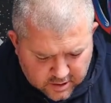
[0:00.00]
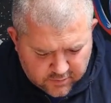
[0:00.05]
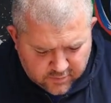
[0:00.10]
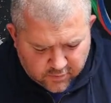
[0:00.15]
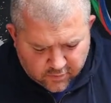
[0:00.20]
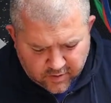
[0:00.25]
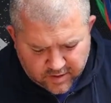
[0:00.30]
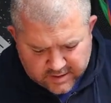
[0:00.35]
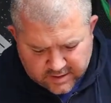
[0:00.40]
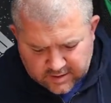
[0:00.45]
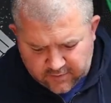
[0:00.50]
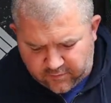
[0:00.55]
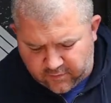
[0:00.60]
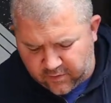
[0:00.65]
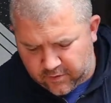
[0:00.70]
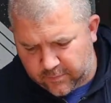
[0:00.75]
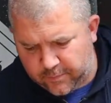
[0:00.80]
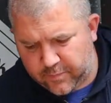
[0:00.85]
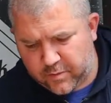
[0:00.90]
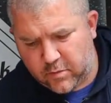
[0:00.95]
too aggressive
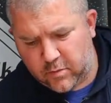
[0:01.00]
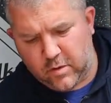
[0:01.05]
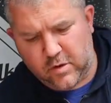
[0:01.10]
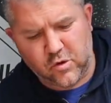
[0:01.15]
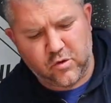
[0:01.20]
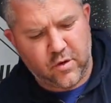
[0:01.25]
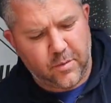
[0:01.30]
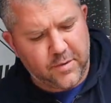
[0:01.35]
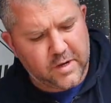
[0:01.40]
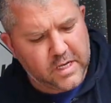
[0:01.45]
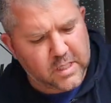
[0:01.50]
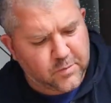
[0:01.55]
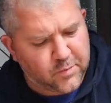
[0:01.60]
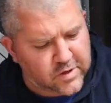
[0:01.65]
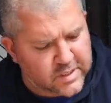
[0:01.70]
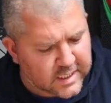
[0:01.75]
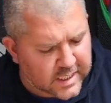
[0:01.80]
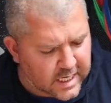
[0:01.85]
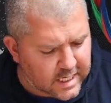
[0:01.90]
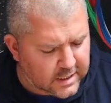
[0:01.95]
when trimming these
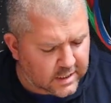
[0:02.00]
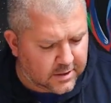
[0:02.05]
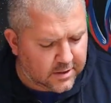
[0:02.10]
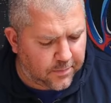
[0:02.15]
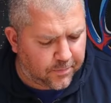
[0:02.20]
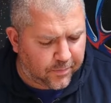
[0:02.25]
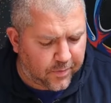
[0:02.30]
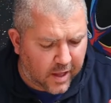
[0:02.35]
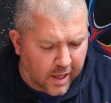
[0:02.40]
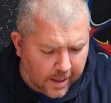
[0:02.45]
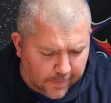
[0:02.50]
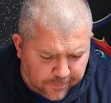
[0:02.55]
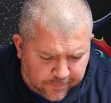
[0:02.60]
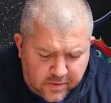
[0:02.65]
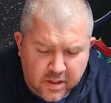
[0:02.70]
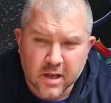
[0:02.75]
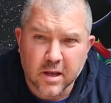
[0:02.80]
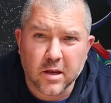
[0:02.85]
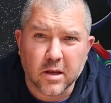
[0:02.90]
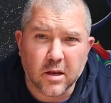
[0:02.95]
briskets, um,
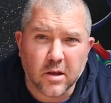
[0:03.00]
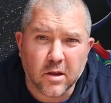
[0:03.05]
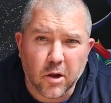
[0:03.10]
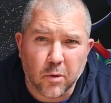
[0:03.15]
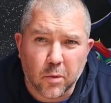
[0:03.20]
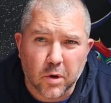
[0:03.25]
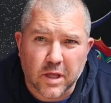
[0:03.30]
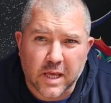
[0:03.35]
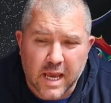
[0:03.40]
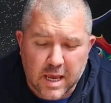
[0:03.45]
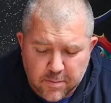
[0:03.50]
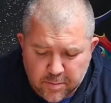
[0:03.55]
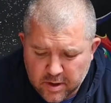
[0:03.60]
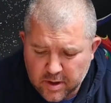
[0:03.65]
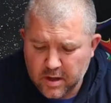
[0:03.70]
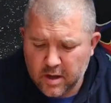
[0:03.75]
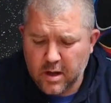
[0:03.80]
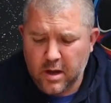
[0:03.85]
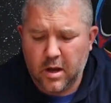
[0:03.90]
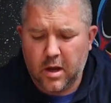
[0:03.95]
you do want to keep
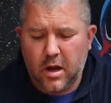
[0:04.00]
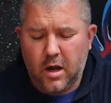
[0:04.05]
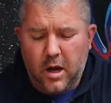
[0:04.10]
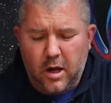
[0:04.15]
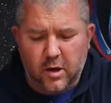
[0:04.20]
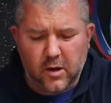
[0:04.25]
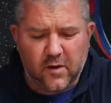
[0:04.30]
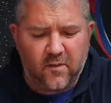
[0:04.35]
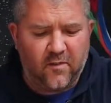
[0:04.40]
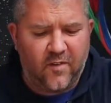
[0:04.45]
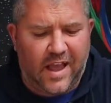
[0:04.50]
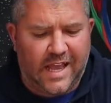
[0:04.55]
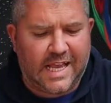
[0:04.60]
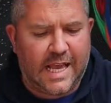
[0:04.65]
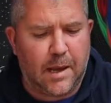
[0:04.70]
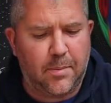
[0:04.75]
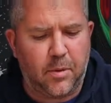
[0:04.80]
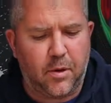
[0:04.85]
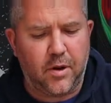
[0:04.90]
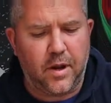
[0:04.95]
a nice fat
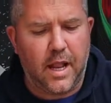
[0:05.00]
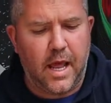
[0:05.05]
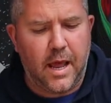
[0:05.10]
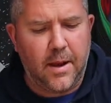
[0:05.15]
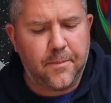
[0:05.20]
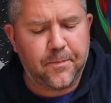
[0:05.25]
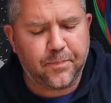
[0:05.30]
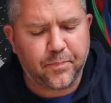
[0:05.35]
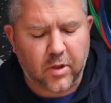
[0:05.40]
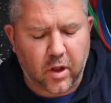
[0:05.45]
cap on there.